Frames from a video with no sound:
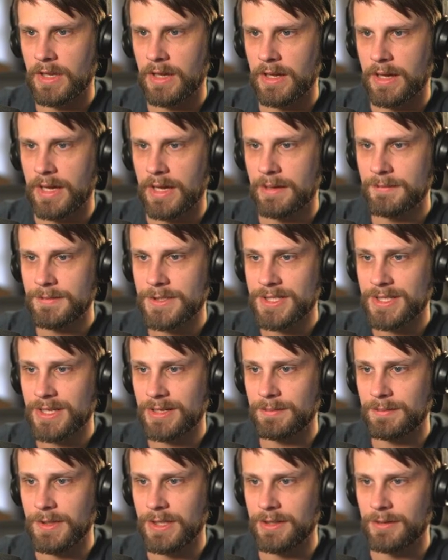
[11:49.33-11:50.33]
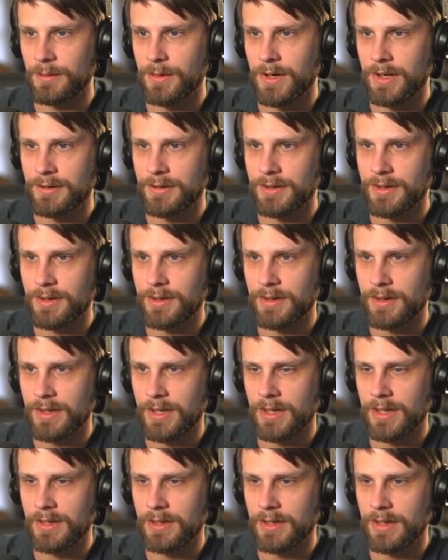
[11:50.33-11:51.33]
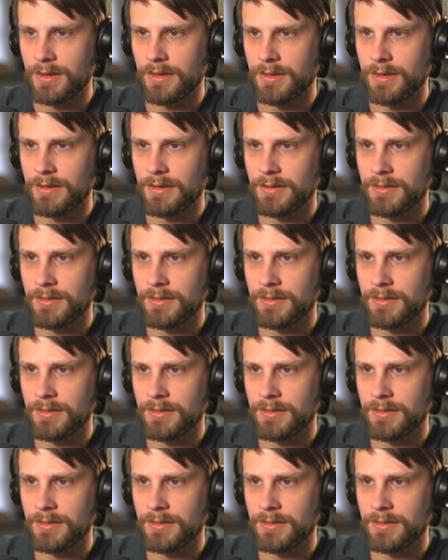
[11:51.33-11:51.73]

I'm just gonna play the Wandering Archaic, I think.